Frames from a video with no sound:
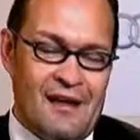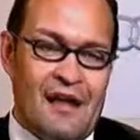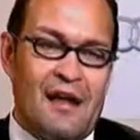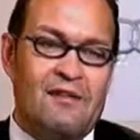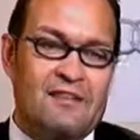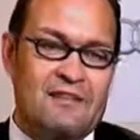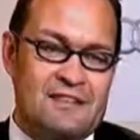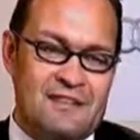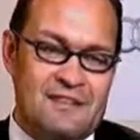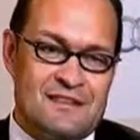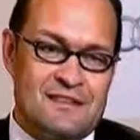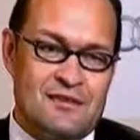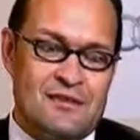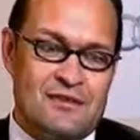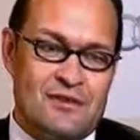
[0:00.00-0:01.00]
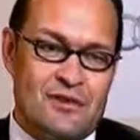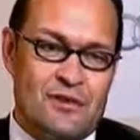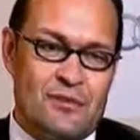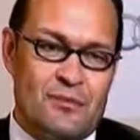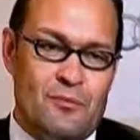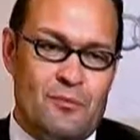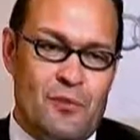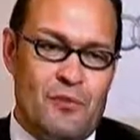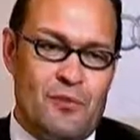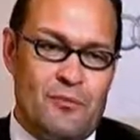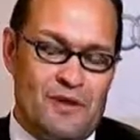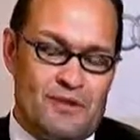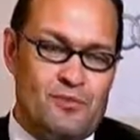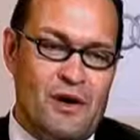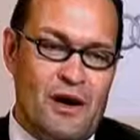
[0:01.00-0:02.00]
and ever since you saw
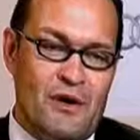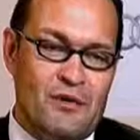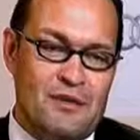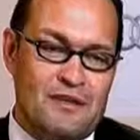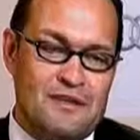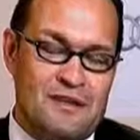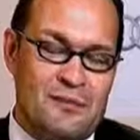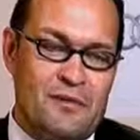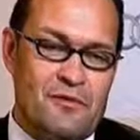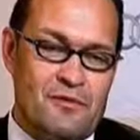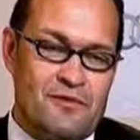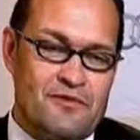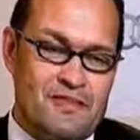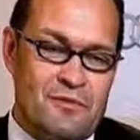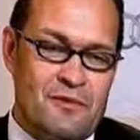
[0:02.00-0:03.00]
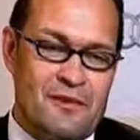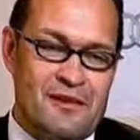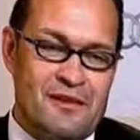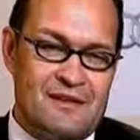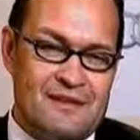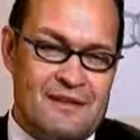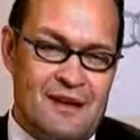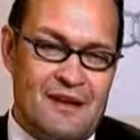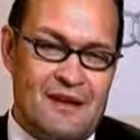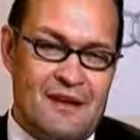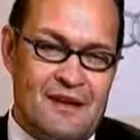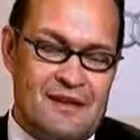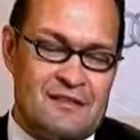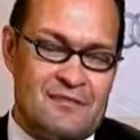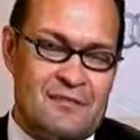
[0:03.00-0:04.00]
much more Audis coming with similar design
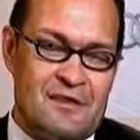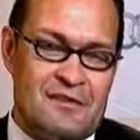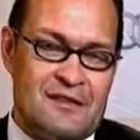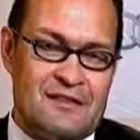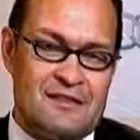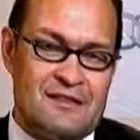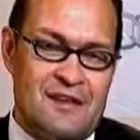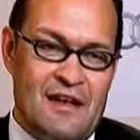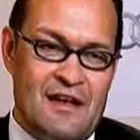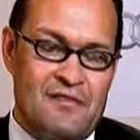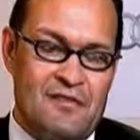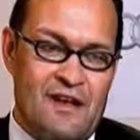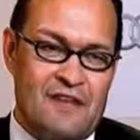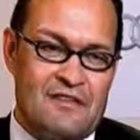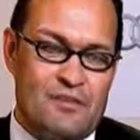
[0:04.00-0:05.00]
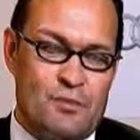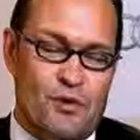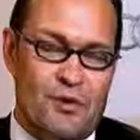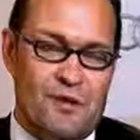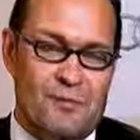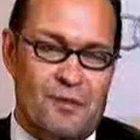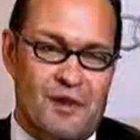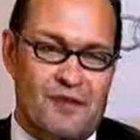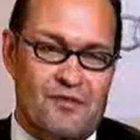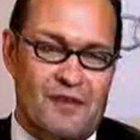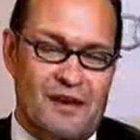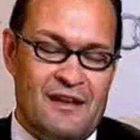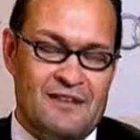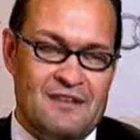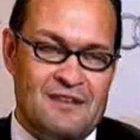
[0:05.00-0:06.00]
lines, whether it's the A5 Sportback, the
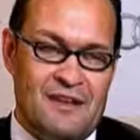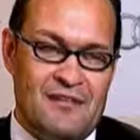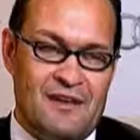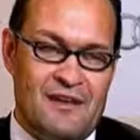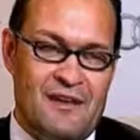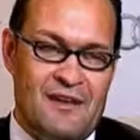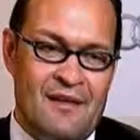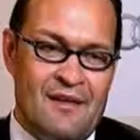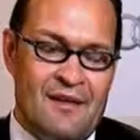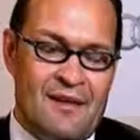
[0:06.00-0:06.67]
A7.